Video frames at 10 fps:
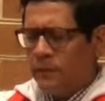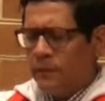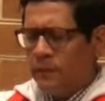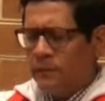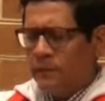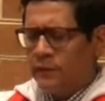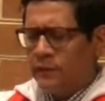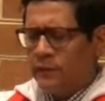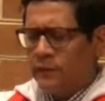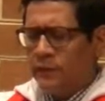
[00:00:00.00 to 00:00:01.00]

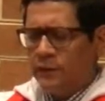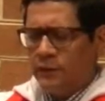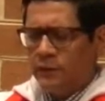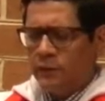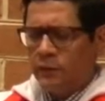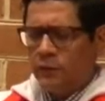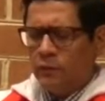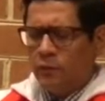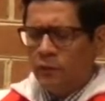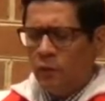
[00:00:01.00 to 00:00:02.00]
because it doesn't
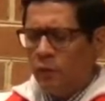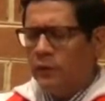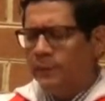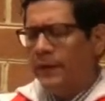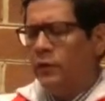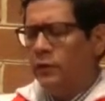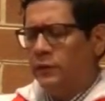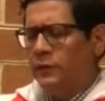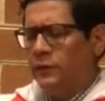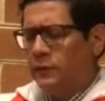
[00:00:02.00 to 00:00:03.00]
all depend on
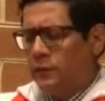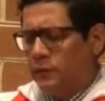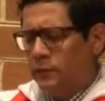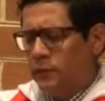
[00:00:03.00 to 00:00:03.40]
us.